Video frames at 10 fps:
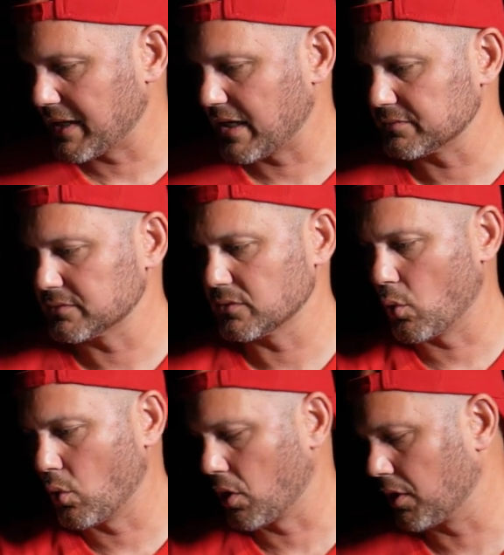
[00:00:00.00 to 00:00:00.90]
Mountain
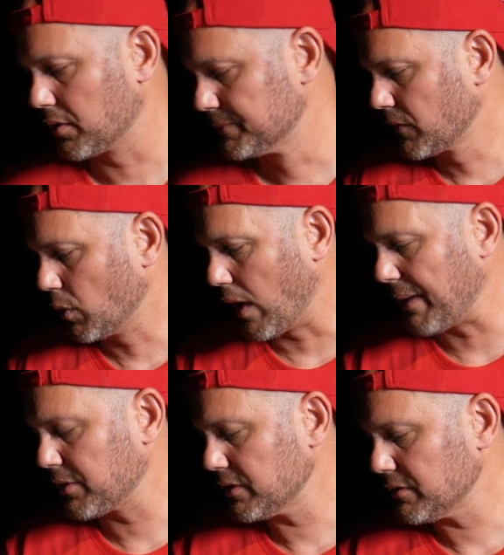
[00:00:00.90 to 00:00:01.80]
or
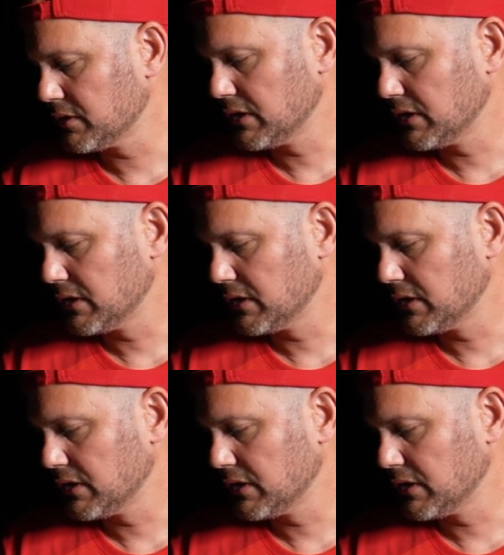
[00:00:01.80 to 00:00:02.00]
Weber.